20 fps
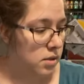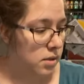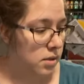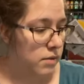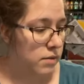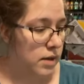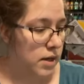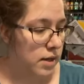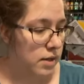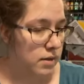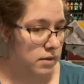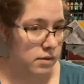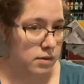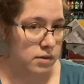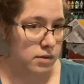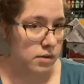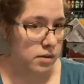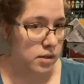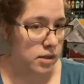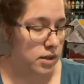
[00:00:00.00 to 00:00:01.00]
All right.
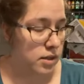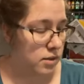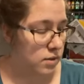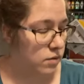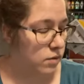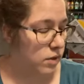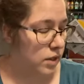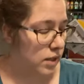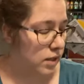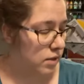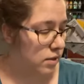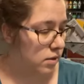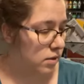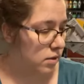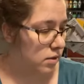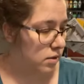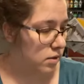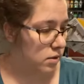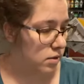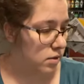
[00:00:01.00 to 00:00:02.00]
Can you, like,
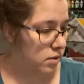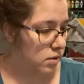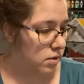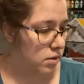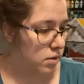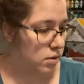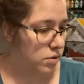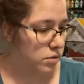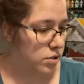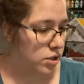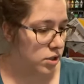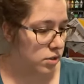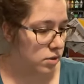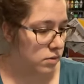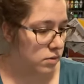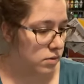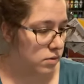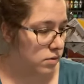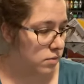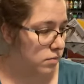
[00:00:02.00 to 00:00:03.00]
go chill,
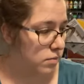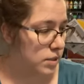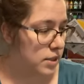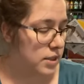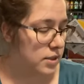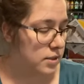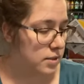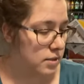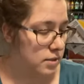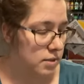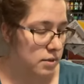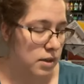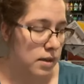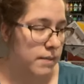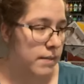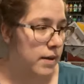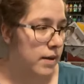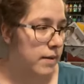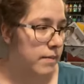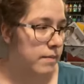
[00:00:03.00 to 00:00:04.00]
please?
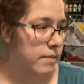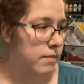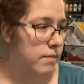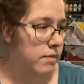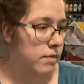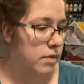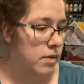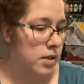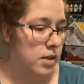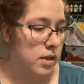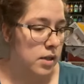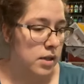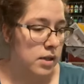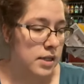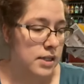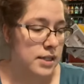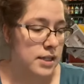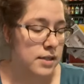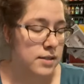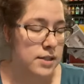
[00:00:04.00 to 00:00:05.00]

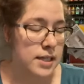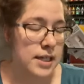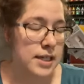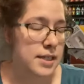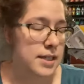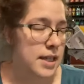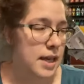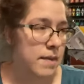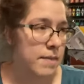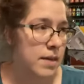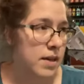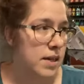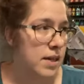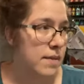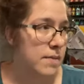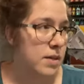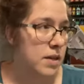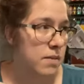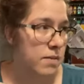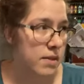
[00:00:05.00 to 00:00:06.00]
It sounds like it's Emmett and
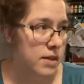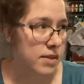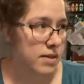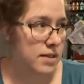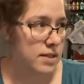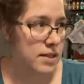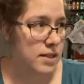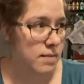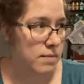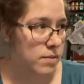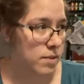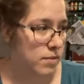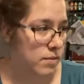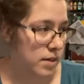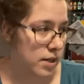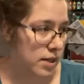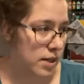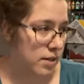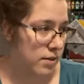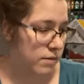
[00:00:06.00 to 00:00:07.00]
I'm in the middle of something
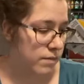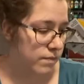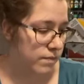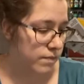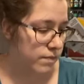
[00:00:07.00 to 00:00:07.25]
right now.